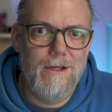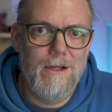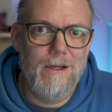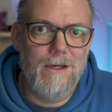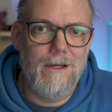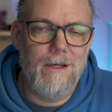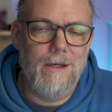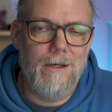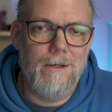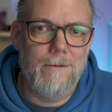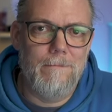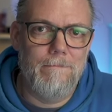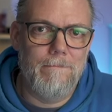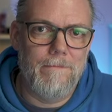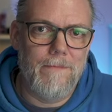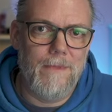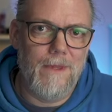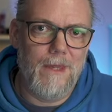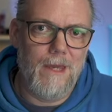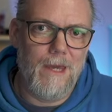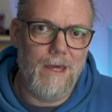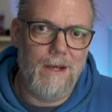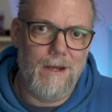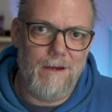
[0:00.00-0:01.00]
and
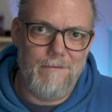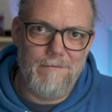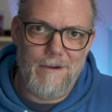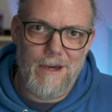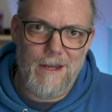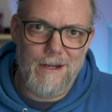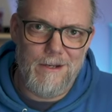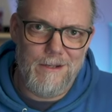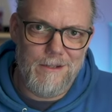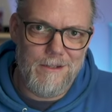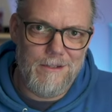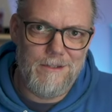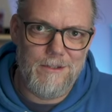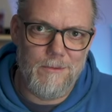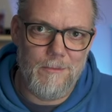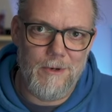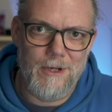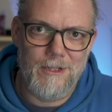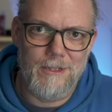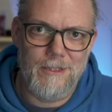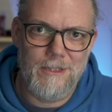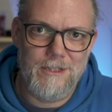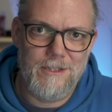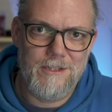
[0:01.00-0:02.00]
I've added it to
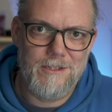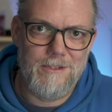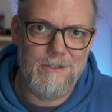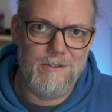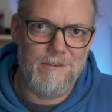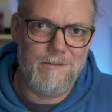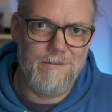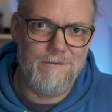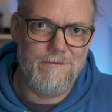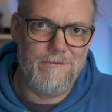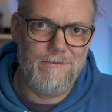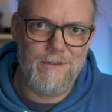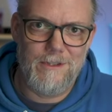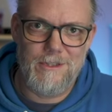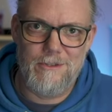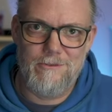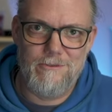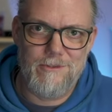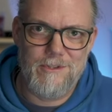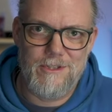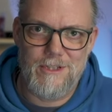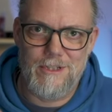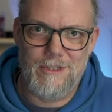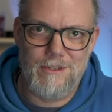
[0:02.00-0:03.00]
my list of
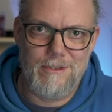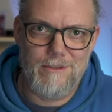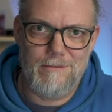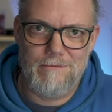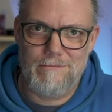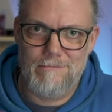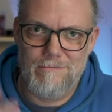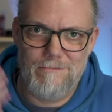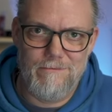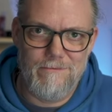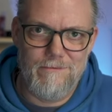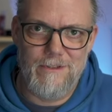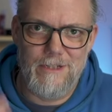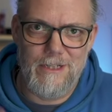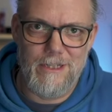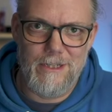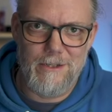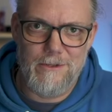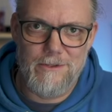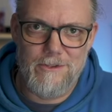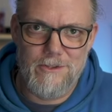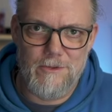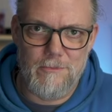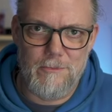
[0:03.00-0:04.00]
interesting
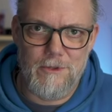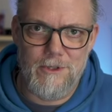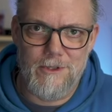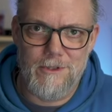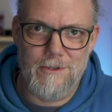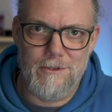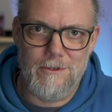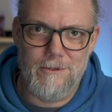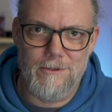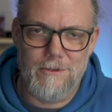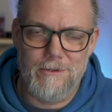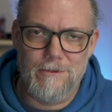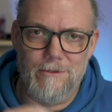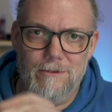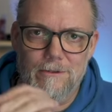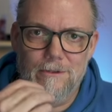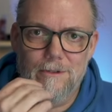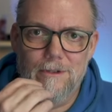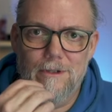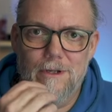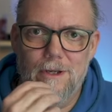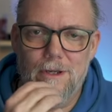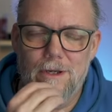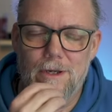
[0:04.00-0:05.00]
videos on my other
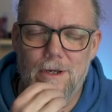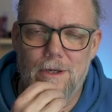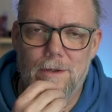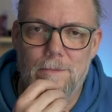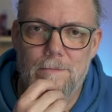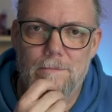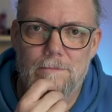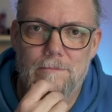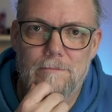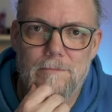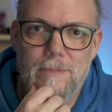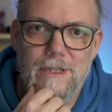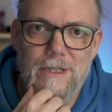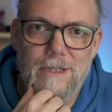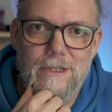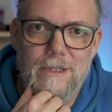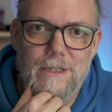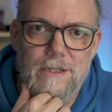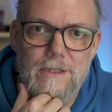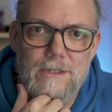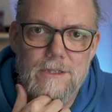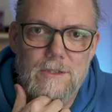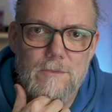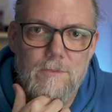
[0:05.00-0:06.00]

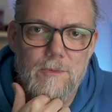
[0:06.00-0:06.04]
playlist.